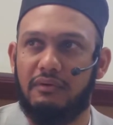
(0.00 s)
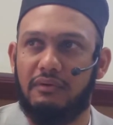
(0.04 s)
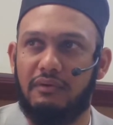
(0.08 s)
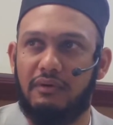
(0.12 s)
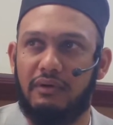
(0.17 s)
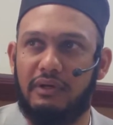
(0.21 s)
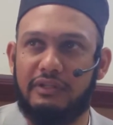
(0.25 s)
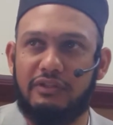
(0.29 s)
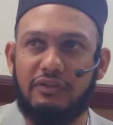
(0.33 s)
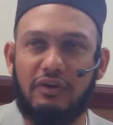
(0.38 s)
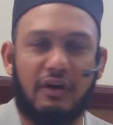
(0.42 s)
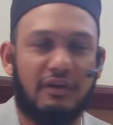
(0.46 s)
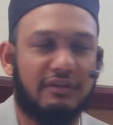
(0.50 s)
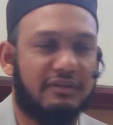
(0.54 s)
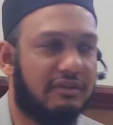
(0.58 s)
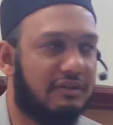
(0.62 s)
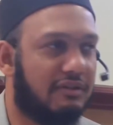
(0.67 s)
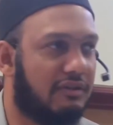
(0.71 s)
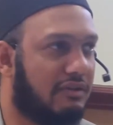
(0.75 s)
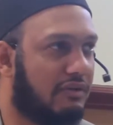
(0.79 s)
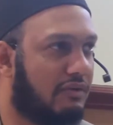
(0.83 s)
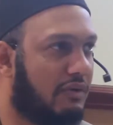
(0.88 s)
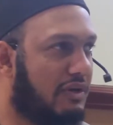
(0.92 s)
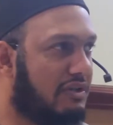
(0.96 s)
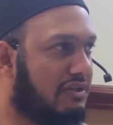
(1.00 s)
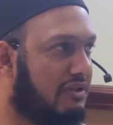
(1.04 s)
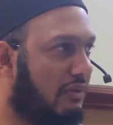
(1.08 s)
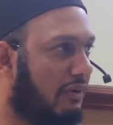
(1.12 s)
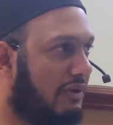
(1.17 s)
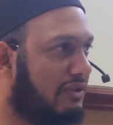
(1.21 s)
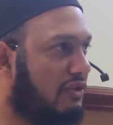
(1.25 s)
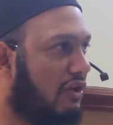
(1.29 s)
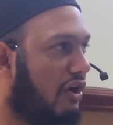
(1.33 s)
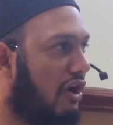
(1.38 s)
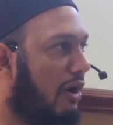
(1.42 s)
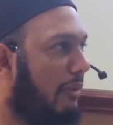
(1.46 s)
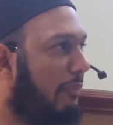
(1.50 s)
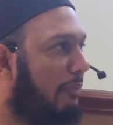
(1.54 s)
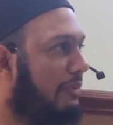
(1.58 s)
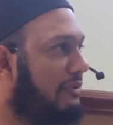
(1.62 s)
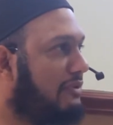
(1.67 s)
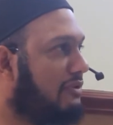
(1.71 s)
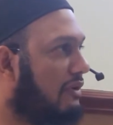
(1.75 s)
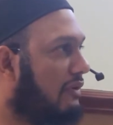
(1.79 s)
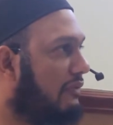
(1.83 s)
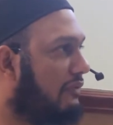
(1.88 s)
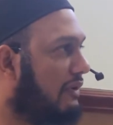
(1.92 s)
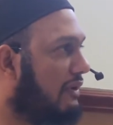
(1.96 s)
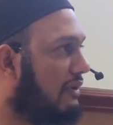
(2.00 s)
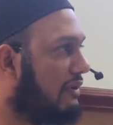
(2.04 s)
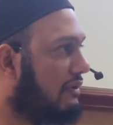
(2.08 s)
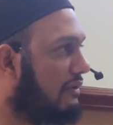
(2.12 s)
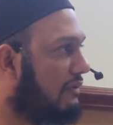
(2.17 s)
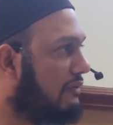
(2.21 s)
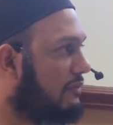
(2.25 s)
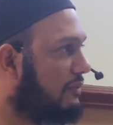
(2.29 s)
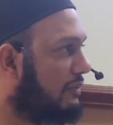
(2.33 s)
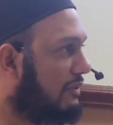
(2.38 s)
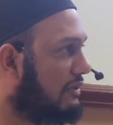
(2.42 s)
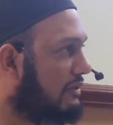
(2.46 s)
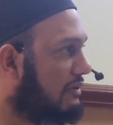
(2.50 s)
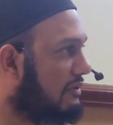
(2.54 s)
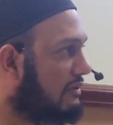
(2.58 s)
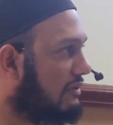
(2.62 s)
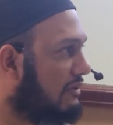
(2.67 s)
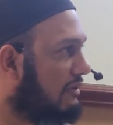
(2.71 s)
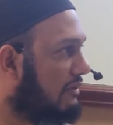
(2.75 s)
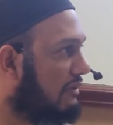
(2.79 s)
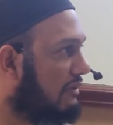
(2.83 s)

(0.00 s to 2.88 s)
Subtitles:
Well, let's ask the question, what's the opposite of figurative speech?